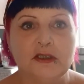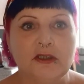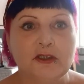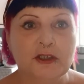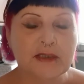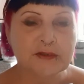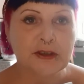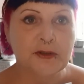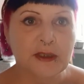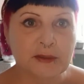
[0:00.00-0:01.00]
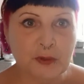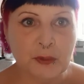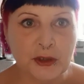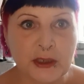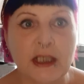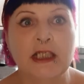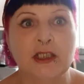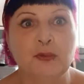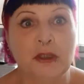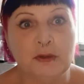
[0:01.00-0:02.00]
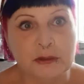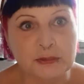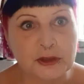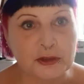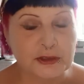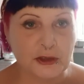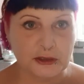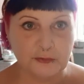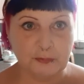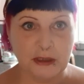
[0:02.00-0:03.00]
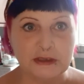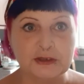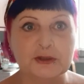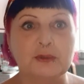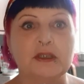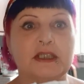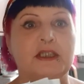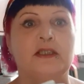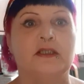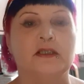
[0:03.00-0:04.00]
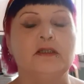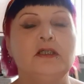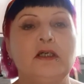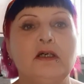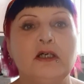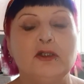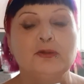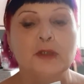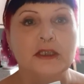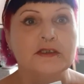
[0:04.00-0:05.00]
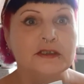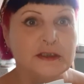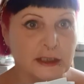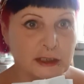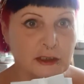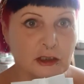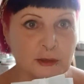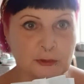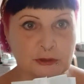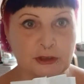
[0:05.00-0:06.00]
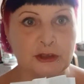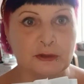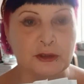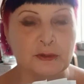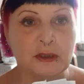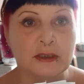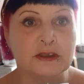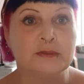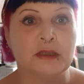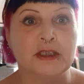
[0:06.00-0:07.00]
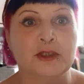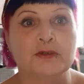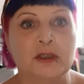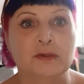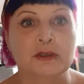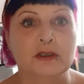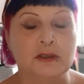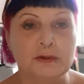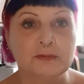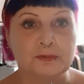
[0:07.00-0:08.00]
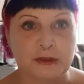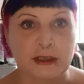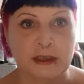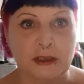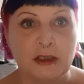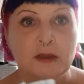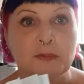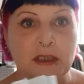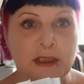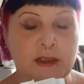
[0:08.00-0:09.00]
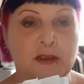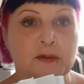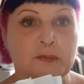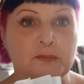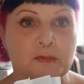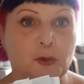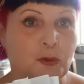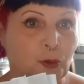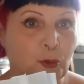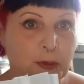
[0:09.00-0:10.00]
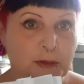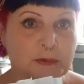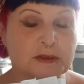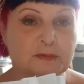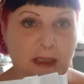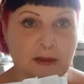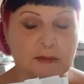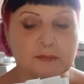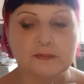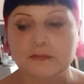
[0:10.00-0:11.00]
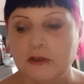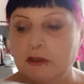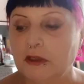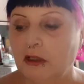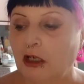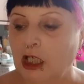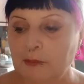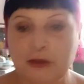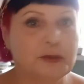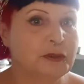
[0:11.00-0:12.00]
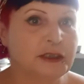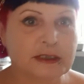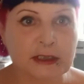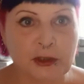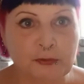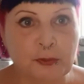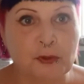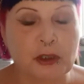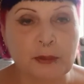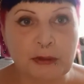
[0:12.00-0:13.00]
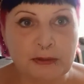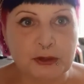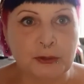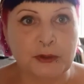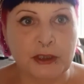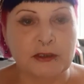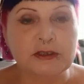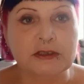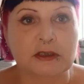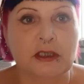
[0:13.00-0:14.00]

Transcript: Good afternoon everyone and welcome to the start of pastry week here. Right, today I'm going to show you how to make your own gluten-free, plain or all-purpose flour. I've been doing this now for about 2 years.